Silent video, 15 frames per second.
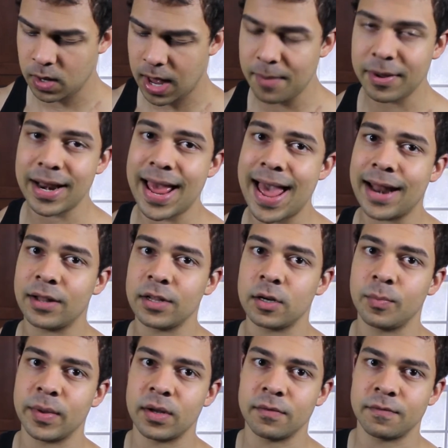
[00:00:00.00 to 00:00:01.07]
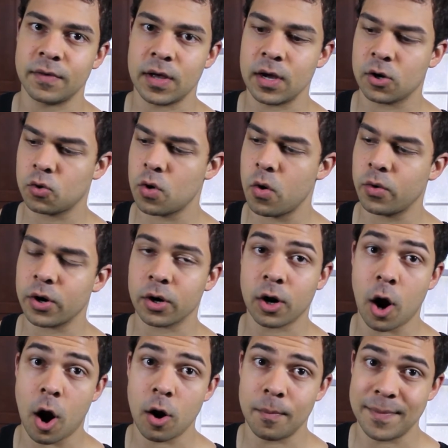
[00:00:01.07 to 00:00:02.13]
I'm going to add a little bit of Kroger
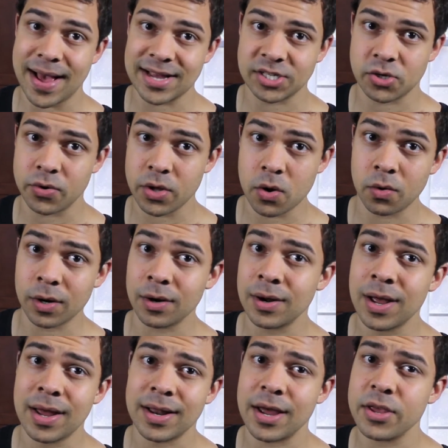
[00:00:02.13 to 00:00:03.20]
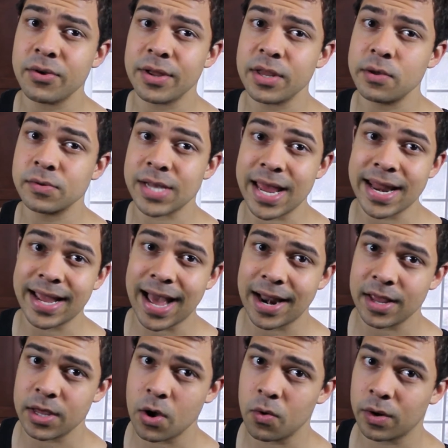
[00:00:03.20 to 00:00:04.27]
Carbmaster Yogurt. Now, you can use any kind
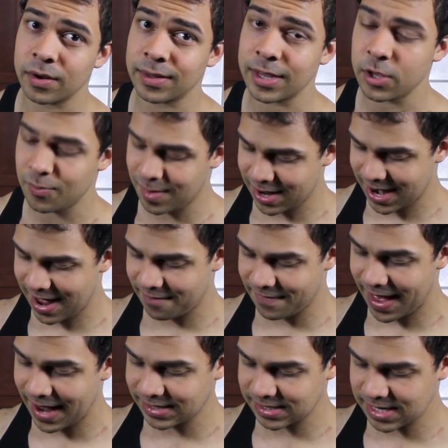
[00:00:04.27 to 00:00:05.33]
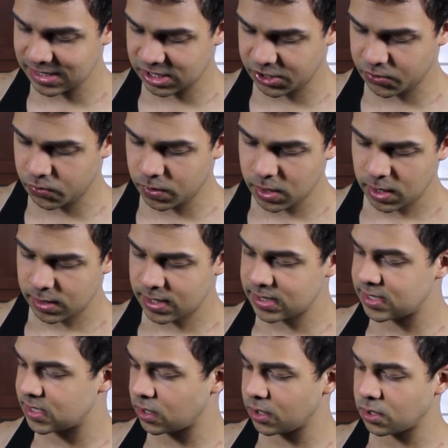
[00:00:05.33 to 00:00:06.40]
of yogurt that you might have access to.
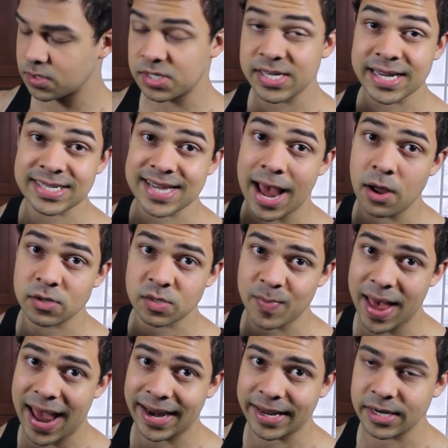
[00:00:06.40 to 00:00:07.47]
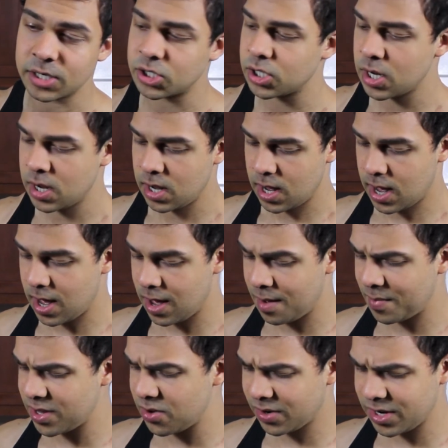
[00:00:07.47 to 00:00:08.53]
This is a little 6-ounce package,
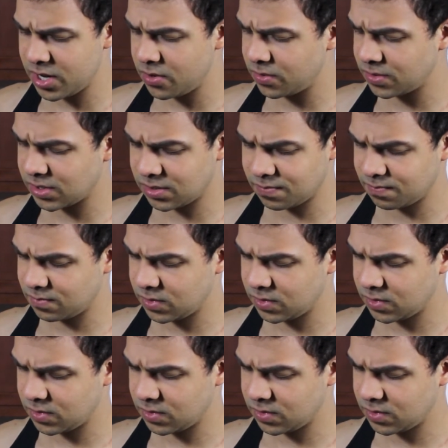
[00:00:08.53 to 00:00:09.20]
but you can use